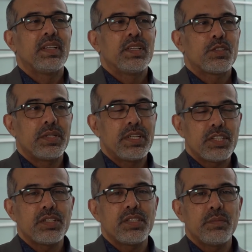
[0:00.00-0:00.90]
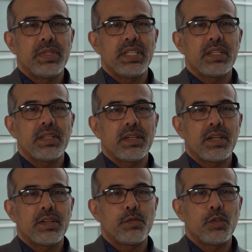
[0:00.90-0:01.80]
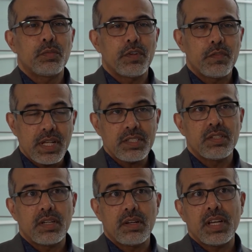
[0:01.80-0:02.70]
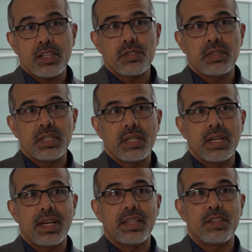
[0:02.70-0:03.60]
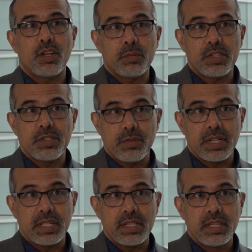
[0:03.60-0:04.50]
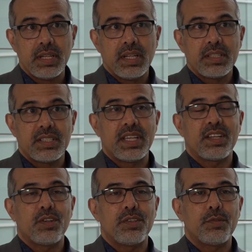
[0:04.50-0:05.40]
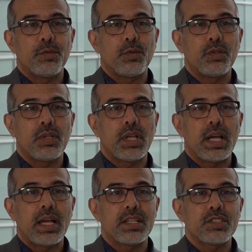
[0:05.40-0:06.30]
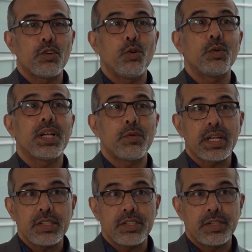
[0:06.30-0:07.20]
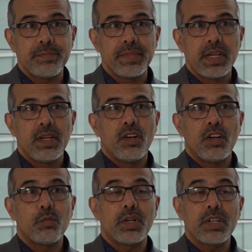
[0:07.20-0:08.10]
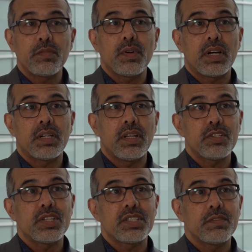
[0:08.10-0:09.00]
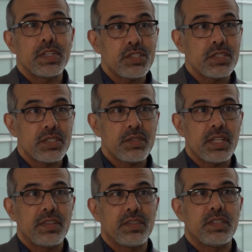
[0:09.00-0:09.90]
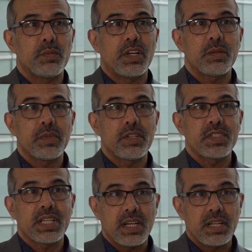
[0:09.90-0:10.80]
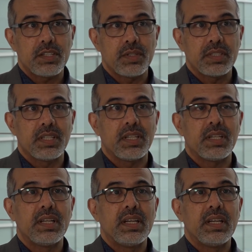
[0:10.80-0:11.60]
So in addition to being a full professor, I've actually had the opportunity to take on the role as co-director of one of our largest divisions in the Department of Psychiatry, the